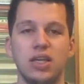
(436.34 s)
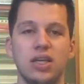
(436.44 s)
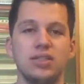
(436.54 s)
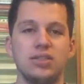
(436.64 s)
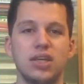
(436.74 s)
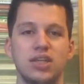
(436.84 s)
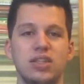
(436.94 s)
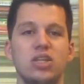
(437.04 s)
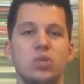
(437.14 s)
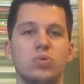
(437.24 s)
his
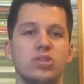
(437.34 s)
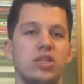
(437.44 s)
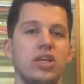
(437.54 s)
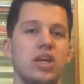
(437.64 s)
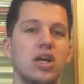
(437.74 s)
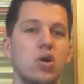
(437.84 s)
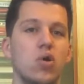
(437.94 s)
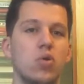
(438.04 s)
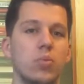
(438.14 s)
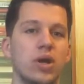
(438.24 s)
technique was hitting a
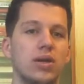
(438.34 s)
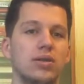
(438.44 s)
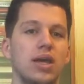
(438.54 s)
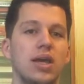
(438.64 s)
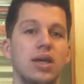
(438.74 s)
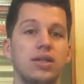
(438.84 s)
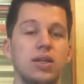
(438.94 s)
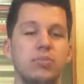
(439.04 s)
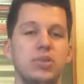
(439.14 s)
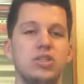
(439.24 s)
home run.
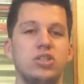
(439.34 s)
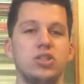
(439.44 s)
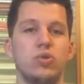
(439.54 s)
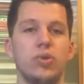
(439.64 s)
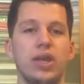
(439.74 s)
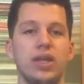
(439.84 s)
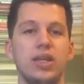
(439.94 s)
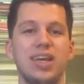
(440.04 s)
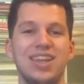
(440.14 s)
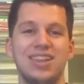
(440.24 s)
That means
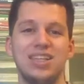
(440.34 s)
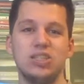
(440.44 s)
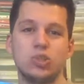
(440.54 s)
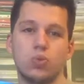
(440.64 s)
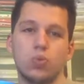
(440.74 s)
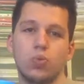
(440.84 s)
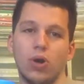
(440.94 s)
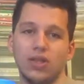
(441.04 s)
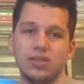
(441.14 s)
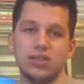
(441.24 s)
creating at least
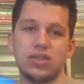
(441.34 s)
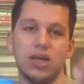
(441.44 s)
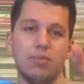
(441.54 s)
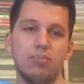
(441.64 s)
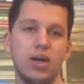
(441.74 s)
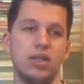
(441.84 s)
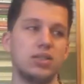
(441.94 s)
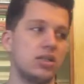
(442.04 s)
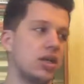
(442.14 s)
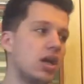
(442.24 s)
once a
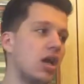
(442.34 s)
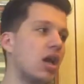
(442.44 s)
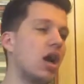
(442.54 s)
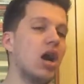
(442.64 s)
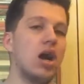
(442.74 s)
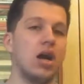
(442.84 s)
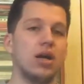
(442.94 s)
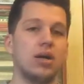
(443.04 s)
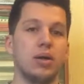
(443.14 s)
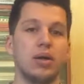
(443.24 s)
month, uh,
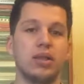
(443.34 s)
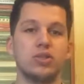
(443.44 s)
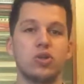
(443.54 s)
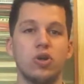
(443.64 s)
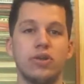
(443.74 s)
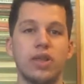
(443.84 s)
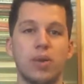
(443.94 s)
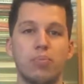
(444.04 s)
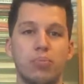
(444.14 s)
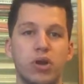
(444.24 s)
let's call it
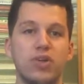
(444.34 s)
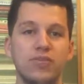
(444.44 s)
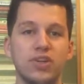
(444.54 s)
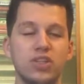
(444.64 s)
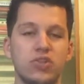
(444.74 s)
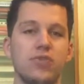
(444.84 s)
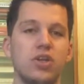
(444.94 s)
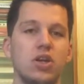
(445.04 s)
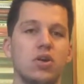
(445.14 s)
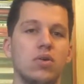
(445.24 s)
a perfect
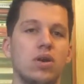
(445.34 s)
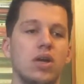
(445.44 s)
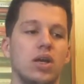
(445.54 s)
video.